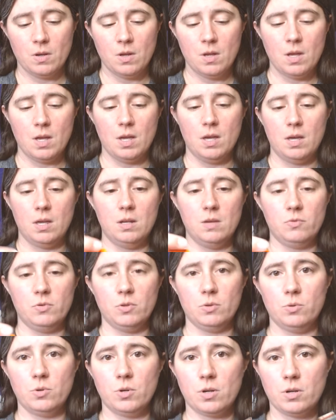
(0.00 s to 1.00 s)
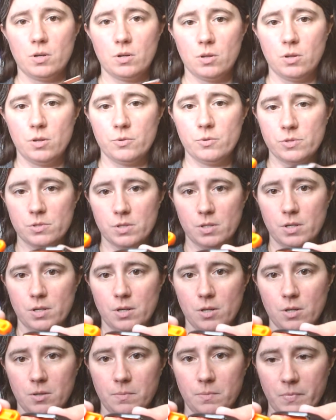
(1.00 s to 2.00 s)
And if you look closely
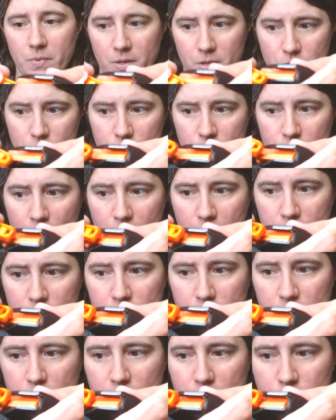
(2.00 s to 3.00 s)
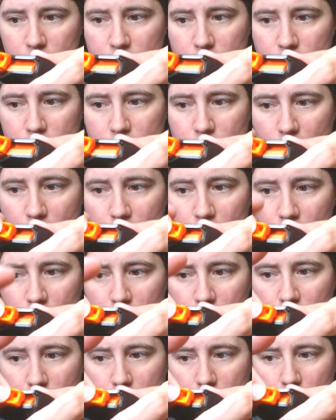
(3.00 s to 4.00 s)
here, it just kind of seats right
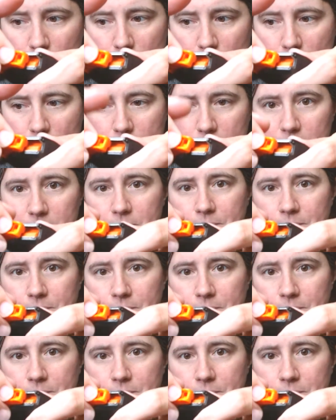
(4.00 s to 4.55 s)
on in there, right?